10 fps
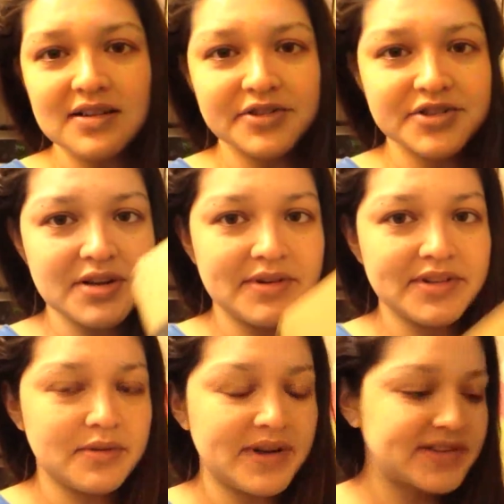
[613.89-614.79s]
I don't understand why
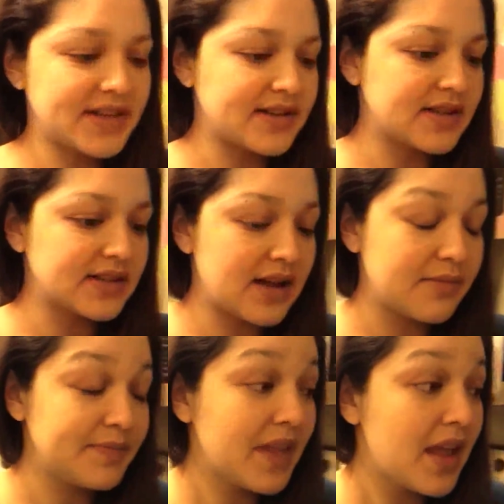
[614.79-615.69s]
they always said do that.
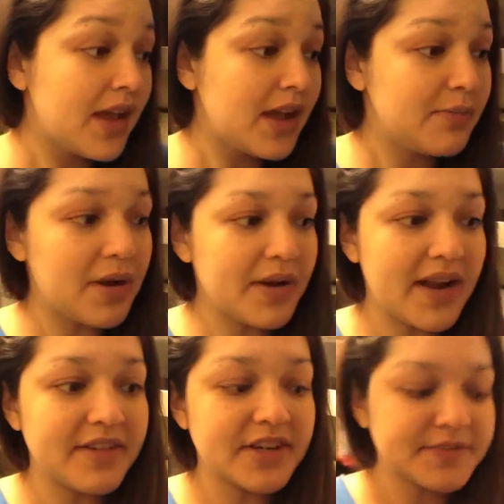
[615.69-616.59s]
But
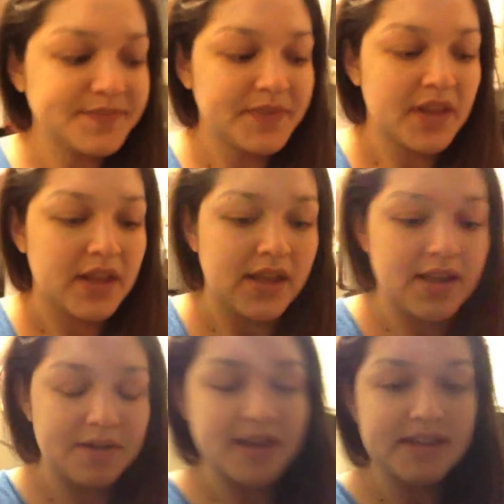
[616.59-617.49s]
whatever.
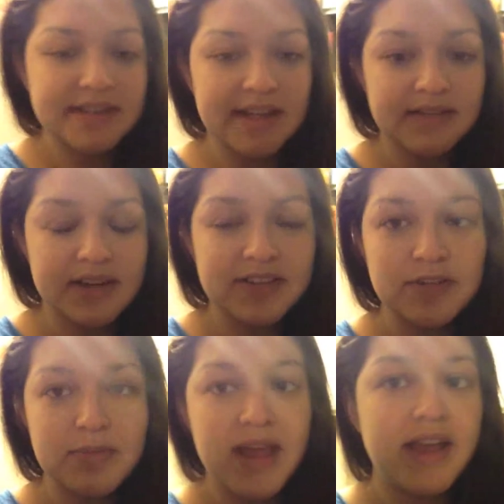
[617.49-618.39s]
Anyways, getting ready
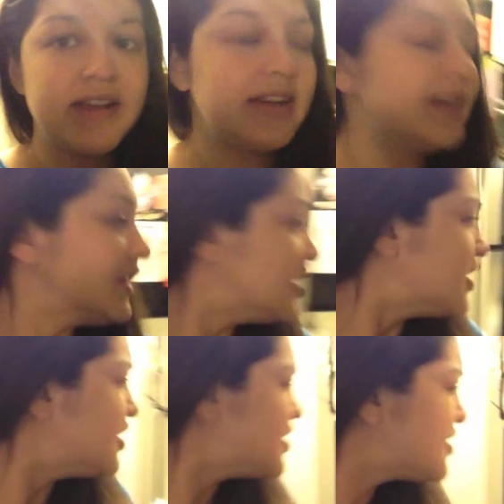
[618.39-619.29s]
for bed. It
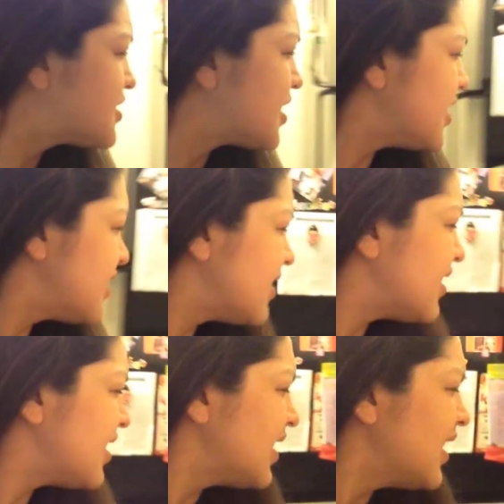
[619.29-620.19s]
is,
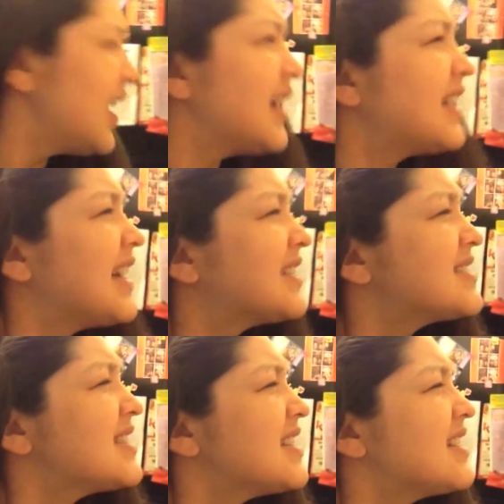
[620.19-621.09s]
I can't
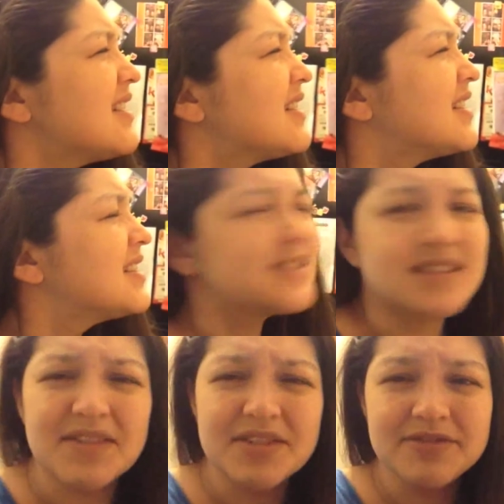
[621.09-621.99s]
see,
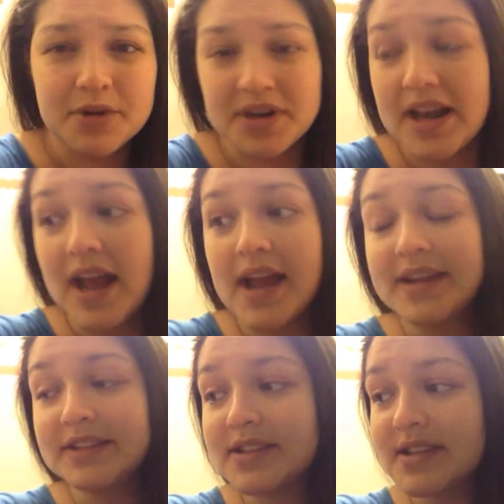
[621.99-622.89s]

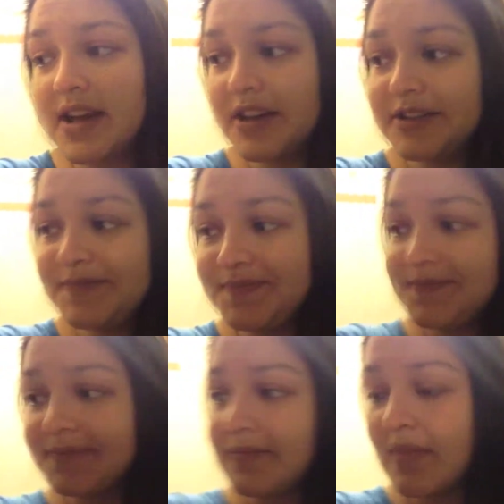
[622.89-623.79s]
7.49. So
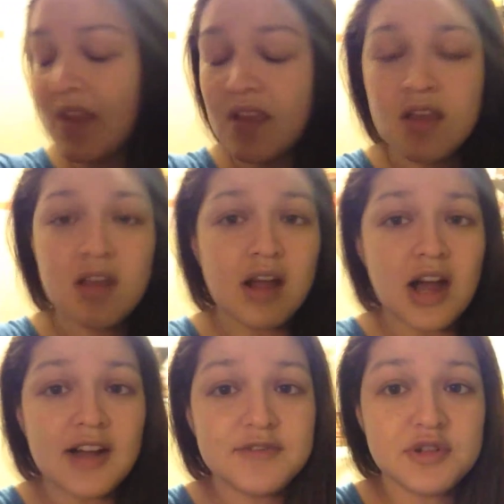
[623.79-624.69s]

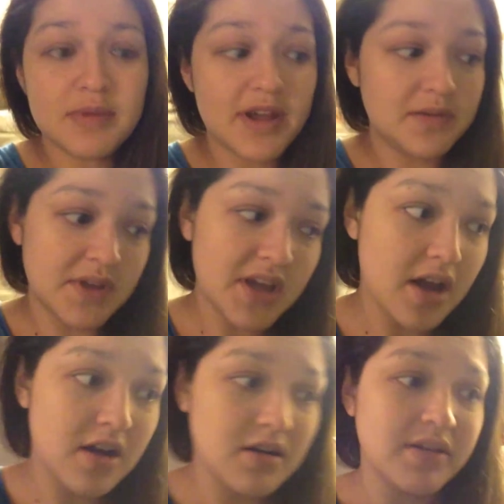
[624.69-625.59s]
off to bed we
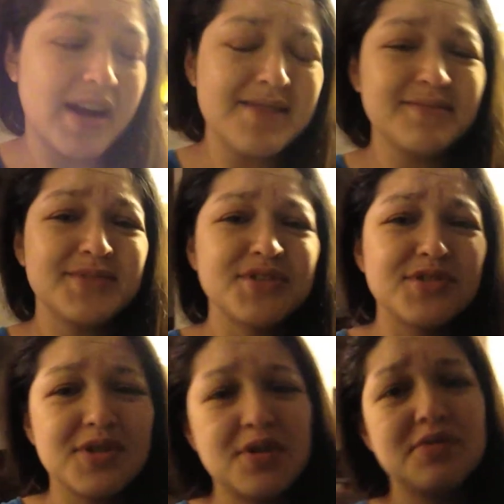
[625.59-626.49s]
go. I'm
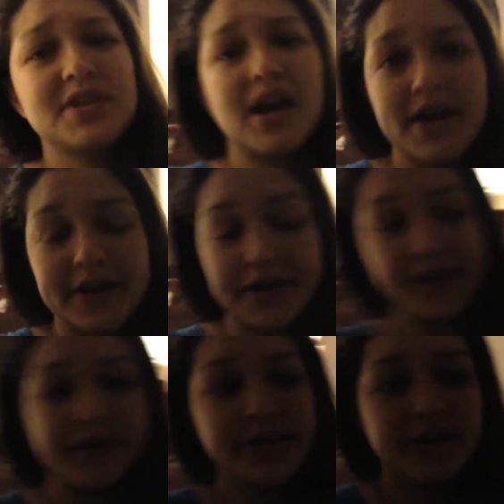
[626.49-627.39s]
so
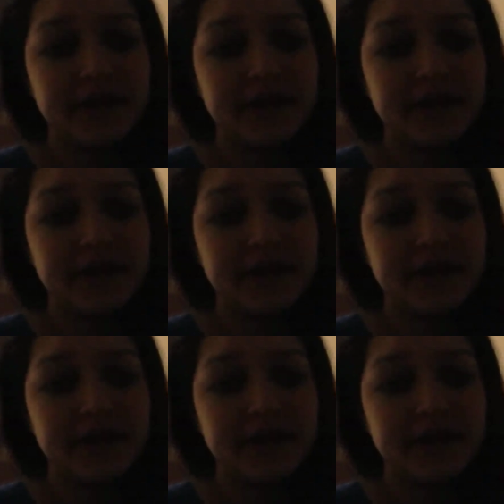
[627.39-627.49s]
tired.